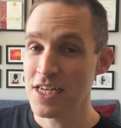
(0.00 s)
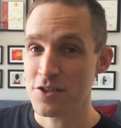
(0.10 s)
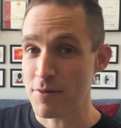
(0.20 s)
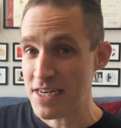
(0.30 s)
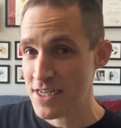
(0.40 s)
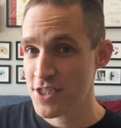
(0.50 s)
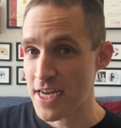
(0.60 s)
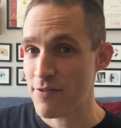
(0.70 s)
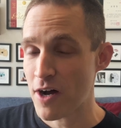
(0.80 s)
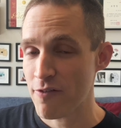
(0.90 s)
So we need to
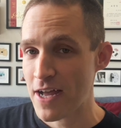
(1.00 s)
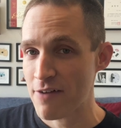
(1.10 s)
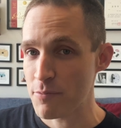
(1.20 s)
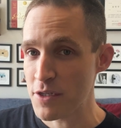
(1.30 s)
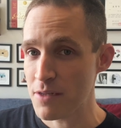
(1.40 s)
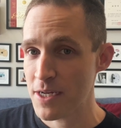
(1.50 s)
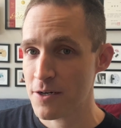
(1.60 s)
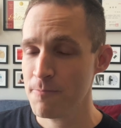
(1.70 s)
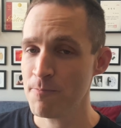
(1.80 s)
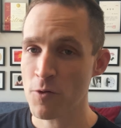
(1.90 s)
shave off 0.5
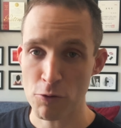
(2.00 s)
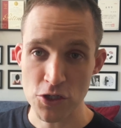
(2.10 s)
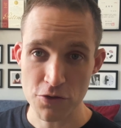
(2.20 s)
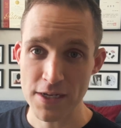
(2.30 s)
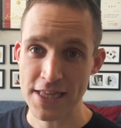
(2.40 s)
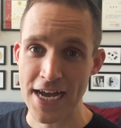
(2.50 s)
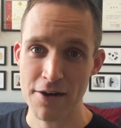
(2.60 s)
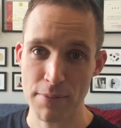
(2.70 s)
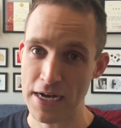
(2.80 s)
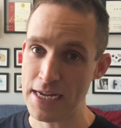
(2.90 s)
millimeter. We're doing
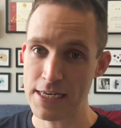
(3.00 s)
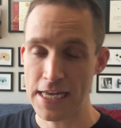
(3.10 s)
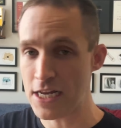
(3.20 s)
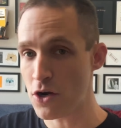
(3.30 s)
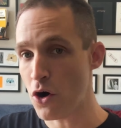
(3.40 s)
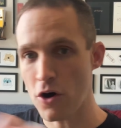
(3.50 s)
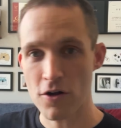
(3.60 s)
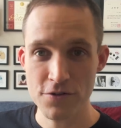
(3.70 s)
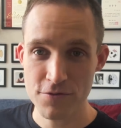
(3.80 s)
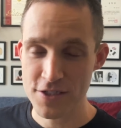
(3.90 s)
that by getting all
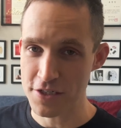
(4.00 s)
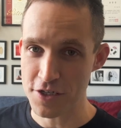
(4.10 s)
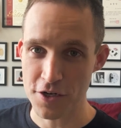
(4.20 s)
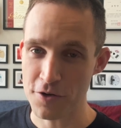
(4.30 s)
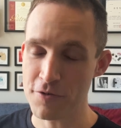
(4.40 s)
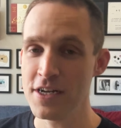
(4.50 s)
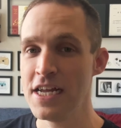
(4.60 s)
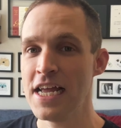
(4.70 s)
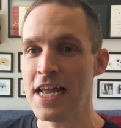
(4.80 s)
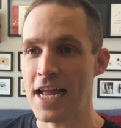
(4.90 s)
new silicone,
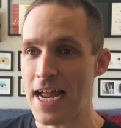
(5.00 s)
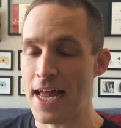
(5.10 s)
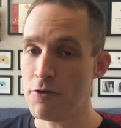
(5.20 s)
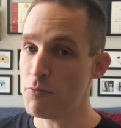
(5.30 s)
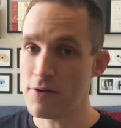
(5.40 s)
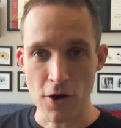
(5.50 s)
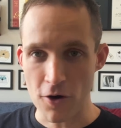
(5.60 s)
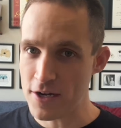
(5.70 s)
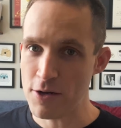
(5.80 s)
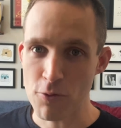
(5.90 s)
and we've
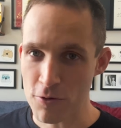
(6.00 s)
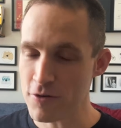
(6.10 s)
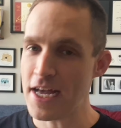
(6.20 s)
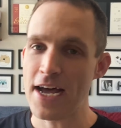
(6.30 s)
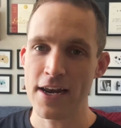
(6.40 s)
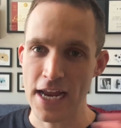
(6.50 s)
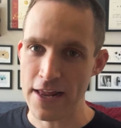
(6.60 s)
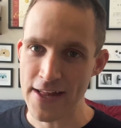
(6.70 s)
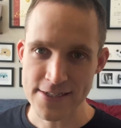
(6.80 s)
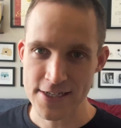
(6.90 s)
already ordered that,
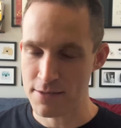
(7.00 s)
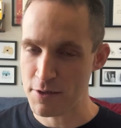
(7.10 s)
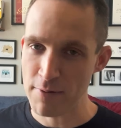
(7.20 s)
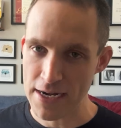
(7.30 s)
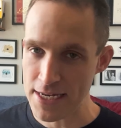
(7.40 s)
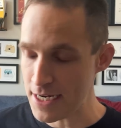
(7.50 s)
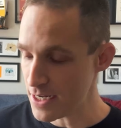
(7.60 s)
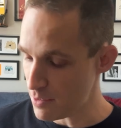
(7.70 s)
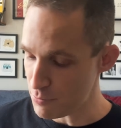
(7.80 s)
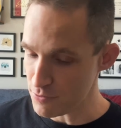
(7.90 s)
and that's going to be ready in a
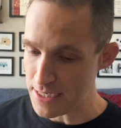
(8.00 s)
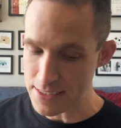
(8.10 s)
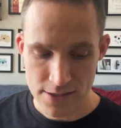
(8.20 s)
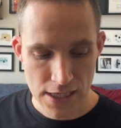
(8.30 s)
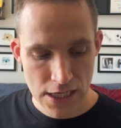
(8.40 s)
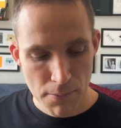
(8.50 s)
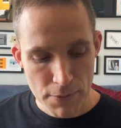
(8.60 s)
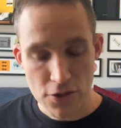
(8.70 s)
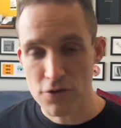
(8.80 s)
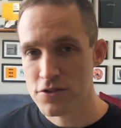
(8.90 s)
couple days.
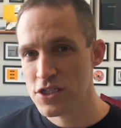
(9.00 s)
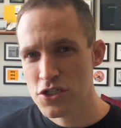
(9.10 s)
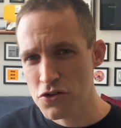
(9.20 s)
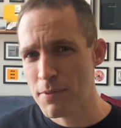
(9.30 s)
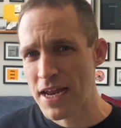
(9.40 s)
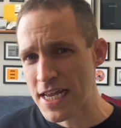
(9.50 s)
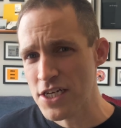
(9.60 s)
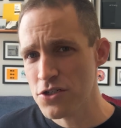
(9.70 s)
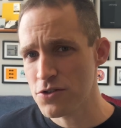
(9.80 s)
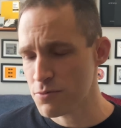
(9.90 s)
But those are the 2 main
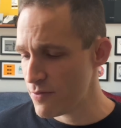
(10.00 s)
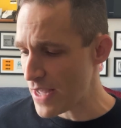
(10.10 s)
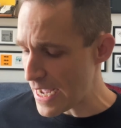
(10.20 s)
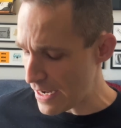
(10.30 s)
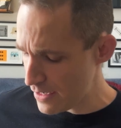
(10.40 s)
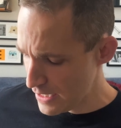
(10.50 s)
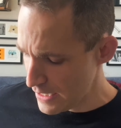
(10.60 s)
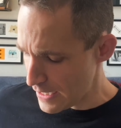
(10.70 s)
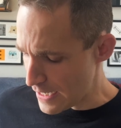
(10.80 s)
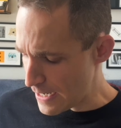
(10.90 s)
issues we've had
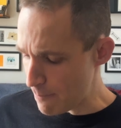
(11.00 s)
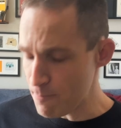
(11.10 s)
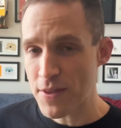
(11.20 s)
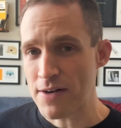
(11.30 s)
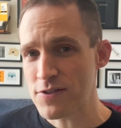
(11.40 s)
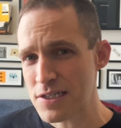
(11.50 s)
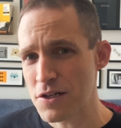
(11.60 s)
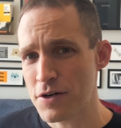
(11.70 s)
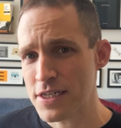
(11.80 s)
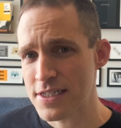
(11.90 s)
that have
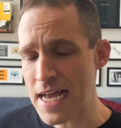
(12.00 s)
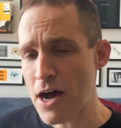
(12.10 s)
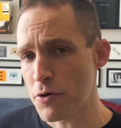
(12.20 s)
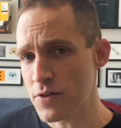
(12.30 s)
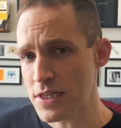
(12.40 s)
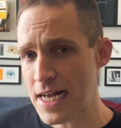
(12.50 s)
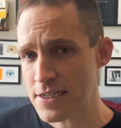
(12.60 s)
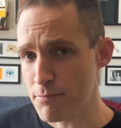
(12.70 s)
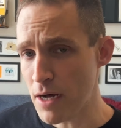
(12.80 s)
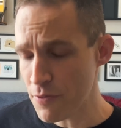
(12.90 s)
slowed us down over the
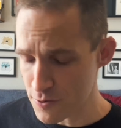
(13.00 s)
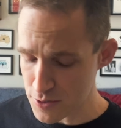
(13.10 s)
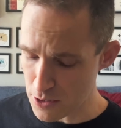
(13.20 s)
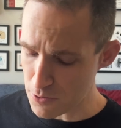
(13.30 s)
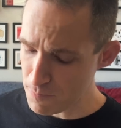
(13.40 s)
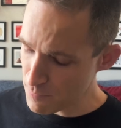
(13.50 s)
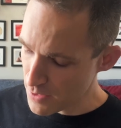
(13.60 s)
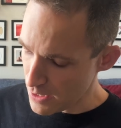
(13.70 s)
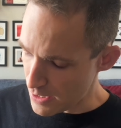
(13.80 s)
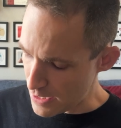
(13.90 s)
last month or so.
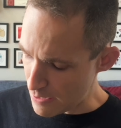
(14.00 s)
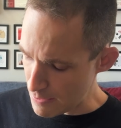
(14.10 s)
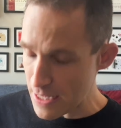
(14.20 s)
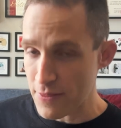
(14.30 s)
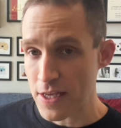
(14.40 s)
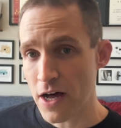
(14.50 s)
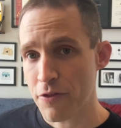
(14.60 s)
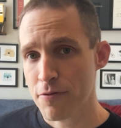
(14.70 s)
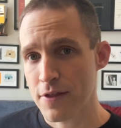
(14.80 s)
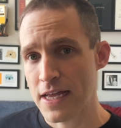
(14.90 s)
The
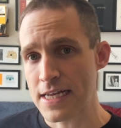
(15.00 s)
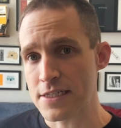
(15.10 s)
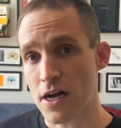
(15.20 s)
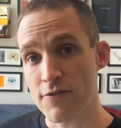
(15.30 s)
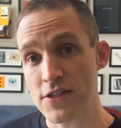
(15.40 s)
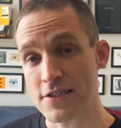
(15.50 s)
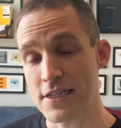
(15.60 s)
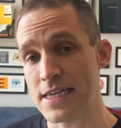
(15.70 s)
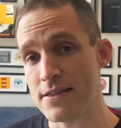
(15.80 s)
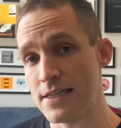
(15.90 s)
other thing is
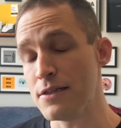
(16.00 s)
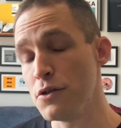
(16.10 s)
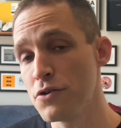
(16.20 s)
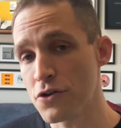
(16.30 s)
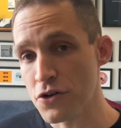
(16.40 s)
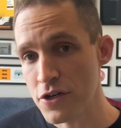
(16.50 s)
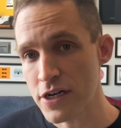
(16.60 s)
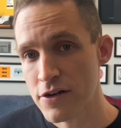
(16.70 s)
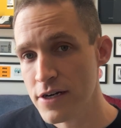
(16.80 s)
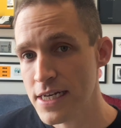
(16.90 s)
obviously the Lunar New
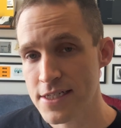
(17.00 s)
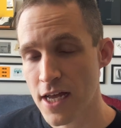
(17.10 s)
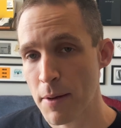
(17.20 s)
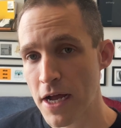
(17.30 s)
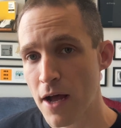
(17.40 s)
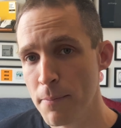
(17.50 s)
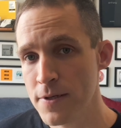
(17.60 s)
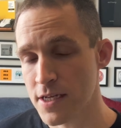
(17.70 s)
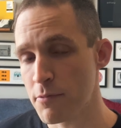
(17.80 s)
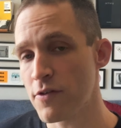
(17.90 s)
Year is coming up.
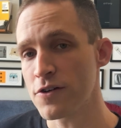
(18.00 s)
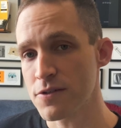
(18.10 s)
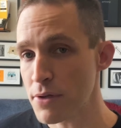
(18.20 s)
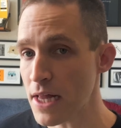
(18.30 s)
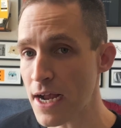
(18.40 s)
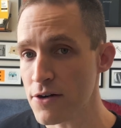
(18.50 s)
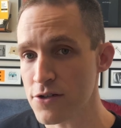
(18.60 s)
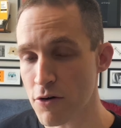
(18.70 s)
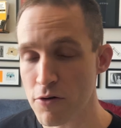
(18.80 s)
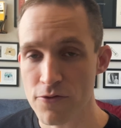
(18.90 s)
Some of our suppliers
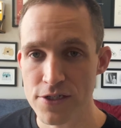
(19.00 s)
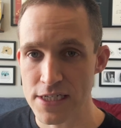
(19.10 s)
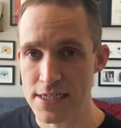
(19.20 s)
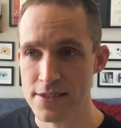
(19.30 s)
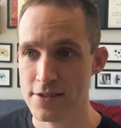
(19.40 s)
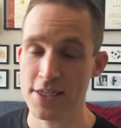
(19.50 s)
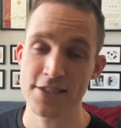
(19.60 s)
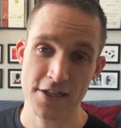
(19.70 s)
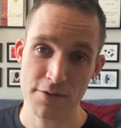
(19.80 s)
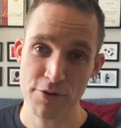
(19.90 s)
are overseas. They
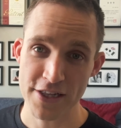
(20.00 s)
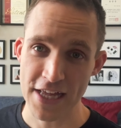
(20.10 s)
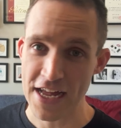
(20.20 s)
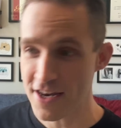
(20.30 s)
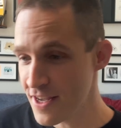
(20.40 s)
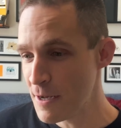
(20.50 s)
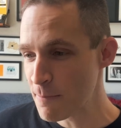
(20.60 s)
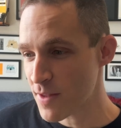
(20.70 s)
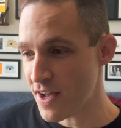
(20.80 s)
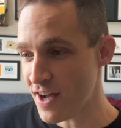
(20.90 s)
celebrate that,
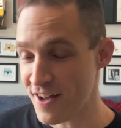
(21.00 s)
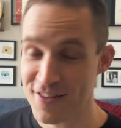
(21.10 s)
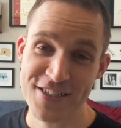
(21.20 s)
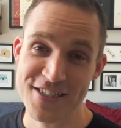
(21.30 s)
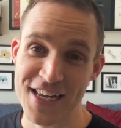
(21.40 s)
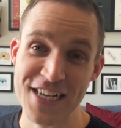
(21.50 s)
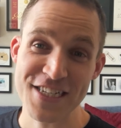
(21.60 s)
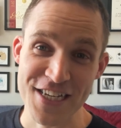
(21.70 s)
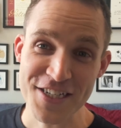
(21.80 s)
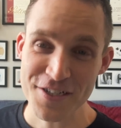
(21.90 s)
let's say,
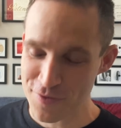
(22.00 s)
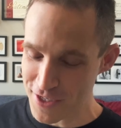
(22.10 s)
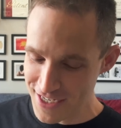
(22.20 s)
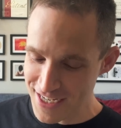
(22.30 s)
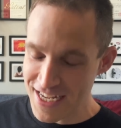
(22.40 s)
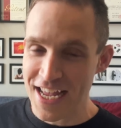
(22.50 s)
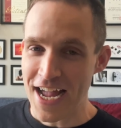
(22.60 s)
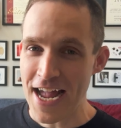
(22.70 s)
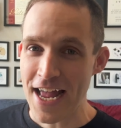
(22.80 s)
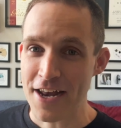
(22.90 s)
extensively.
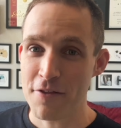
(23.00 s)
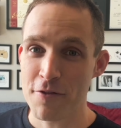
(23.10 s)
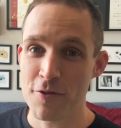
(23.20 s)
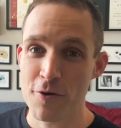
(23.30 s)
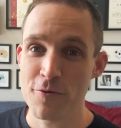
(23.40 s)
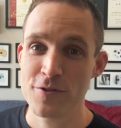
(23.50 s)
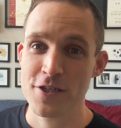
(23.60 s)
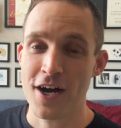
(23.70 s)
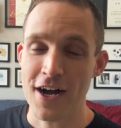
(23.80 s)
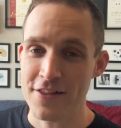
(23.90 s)
And those
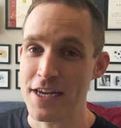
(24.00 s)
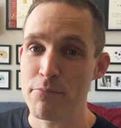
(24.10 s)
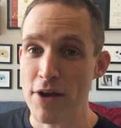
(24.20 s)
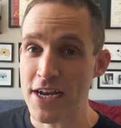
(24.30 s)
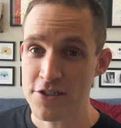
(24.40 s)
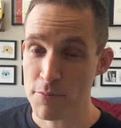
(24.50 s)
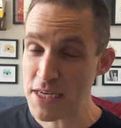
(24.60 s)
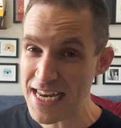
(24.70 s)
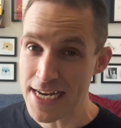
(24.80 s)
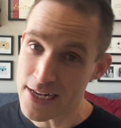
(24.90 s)
holiday breaks are
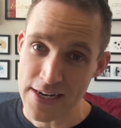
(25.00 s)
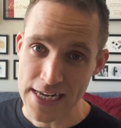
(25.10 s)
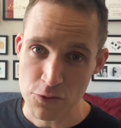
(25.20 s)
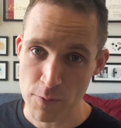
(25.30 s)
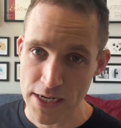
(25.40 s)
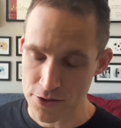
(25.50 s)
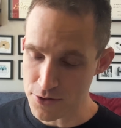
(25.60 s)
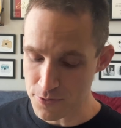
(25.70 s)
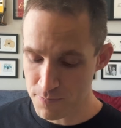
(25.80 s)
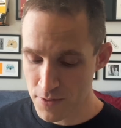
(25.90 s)
beginning in the next week or
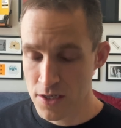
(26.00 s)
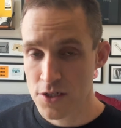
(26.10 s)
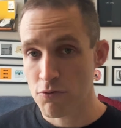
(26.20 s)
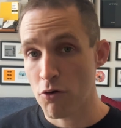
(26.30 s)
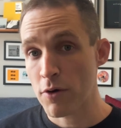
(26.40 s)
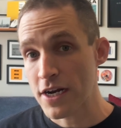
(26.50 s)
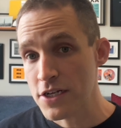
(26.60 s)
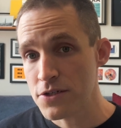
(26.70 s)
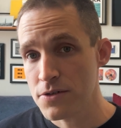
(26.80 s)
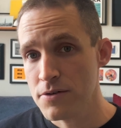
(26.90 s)
2. So what we're going to
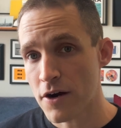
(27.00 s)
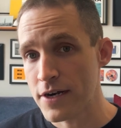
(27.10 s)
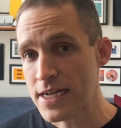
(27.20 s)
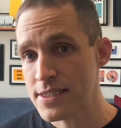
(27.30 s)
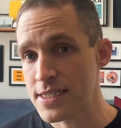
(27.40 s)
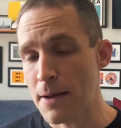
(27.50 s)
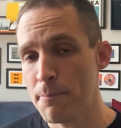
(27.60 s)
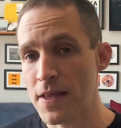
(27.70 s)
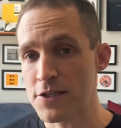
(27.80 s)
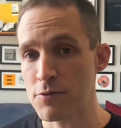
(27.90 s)
do, our next
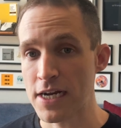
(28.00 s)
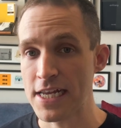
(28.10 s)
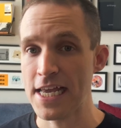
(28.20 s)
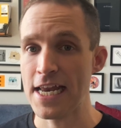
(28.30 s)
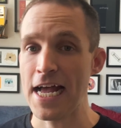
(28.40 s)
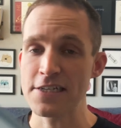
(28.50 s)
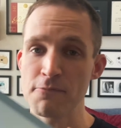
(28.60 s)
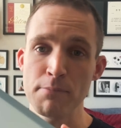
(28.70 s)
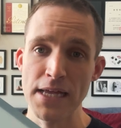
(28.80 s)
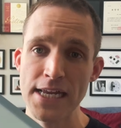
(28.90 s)
step, is we're going to get as
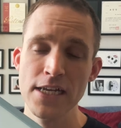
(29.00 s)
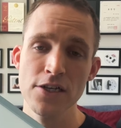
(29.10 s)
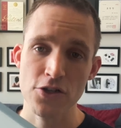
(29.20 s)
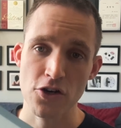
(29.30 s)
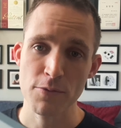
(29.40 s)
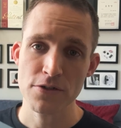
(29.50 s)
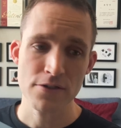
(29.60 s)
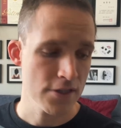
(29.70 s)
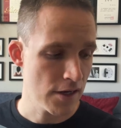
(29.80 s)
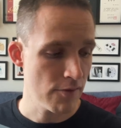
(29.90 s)
many
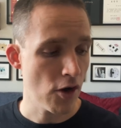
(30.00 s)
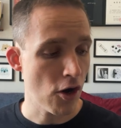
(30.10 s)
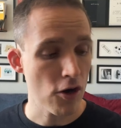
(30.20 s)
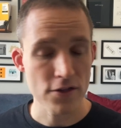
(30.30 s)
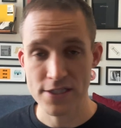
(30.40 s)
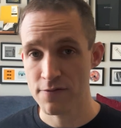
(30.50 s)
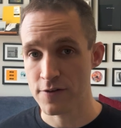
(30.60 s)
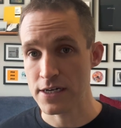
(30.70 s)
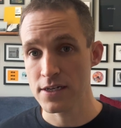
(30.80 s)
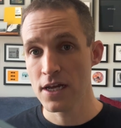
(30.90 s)
terminals of all
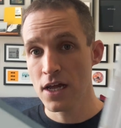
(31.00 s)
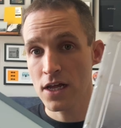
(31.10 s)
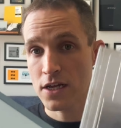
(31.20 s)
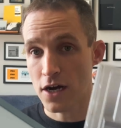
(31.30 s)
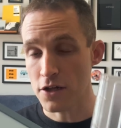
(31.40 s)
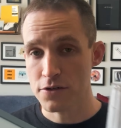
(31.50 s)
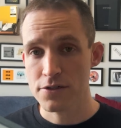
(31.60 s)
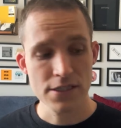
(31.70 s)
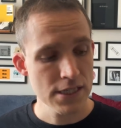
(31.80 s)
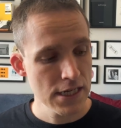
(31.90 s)
different
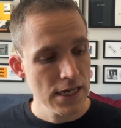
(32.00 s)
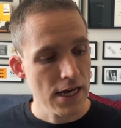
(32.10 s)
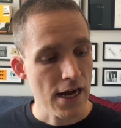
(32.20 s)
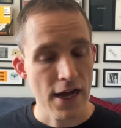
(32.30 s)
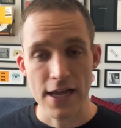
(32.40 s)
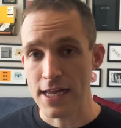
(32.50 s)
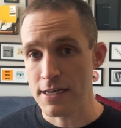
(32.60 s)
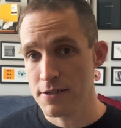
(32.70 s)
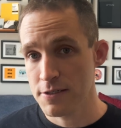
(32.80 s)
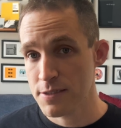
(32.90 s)
colors
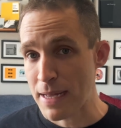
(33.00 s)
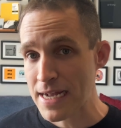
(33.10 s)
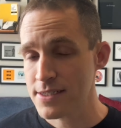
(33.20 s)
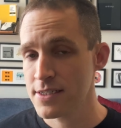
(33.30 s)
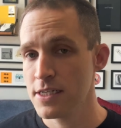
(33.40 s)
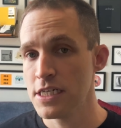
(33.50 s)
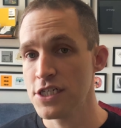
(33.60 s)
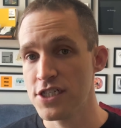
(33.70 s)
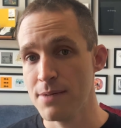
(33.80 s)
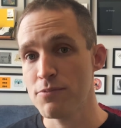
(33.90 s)
and specs
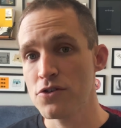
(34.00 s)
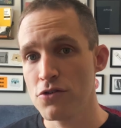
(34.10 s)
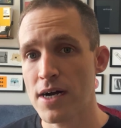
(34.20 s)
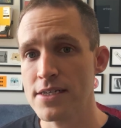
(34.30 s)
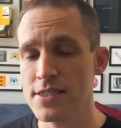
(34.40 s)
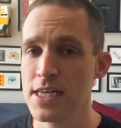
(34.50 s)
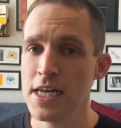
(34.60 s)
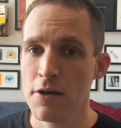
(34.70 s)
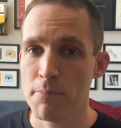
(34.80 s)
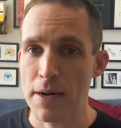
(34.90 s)
shipped to us
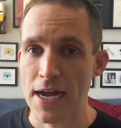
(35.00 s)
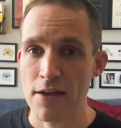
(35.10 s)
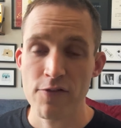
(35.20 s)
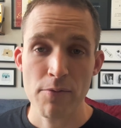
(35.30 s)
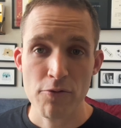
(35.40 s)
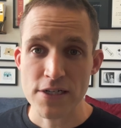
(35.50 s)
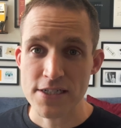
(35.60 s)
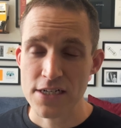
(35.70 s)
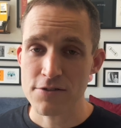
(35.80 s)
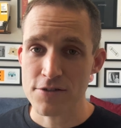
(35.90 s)
by February
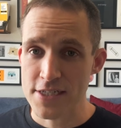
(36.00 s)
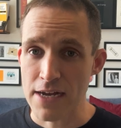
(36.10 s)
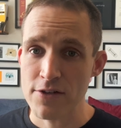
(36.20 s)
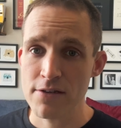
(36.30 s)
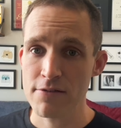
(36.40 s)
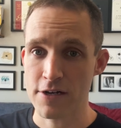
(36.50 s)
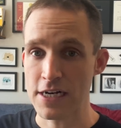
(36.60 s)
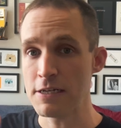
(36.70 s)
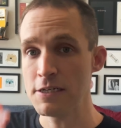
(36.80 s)
6th or 7th. They're going to